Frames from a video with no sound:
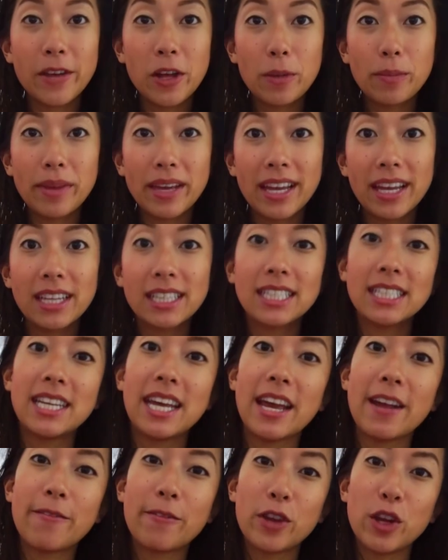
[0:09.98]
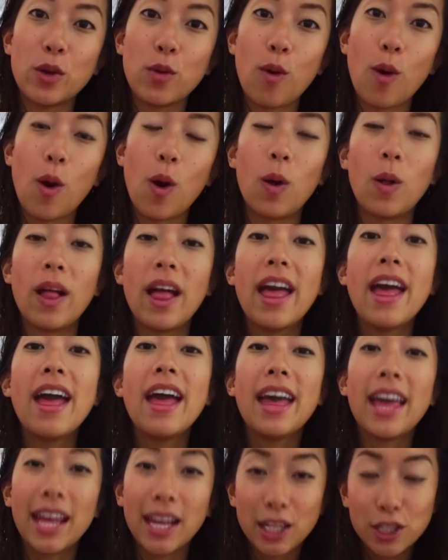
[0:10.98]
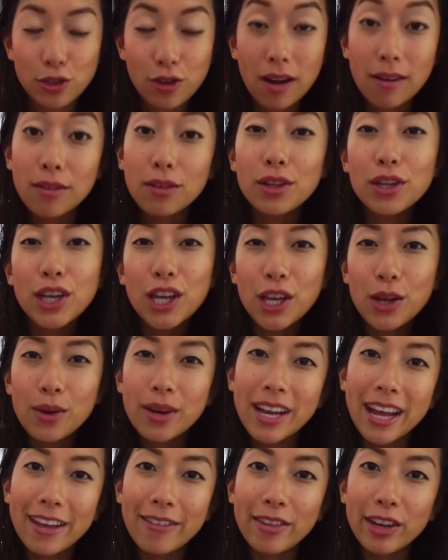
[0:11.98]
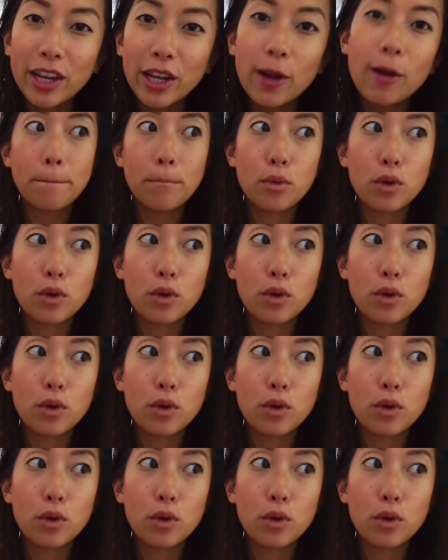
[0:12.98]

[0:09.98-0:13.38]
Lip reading: filming today for you all a travel Q&A video.